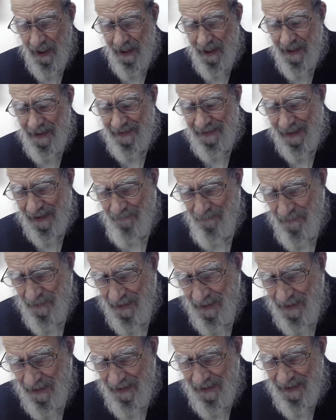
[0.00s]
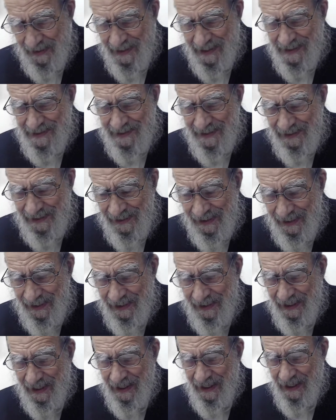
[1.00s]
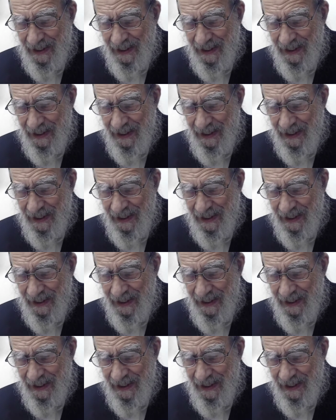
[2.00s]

it can be easily